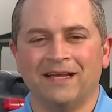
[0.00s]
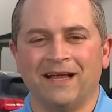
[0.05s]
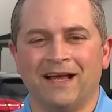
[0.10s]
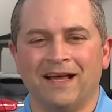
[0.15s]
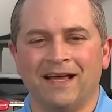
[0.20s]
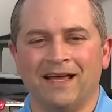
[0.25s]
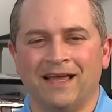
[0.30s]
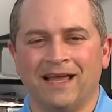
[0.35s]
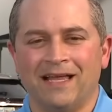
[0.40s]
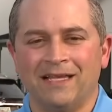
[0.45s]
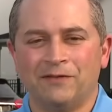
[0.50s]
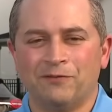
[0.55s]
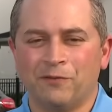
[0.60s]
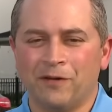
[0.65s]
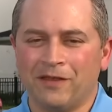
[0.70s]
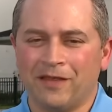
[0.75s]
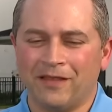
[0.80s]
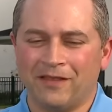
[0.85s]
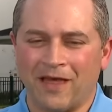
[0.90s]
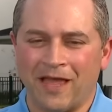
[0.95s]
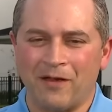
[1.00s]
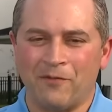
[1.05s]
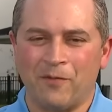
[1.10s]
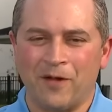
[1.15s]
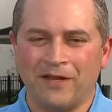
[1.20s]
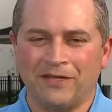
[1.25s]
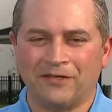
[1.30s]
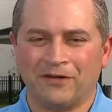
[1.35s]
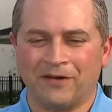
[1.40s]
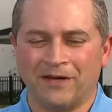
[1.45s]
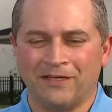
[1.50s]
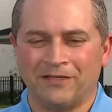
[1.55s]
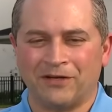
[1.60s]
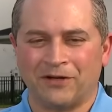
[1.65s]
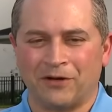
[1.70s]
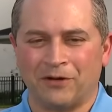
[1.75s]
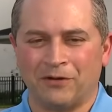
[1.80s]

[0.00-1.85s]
it's really late winter into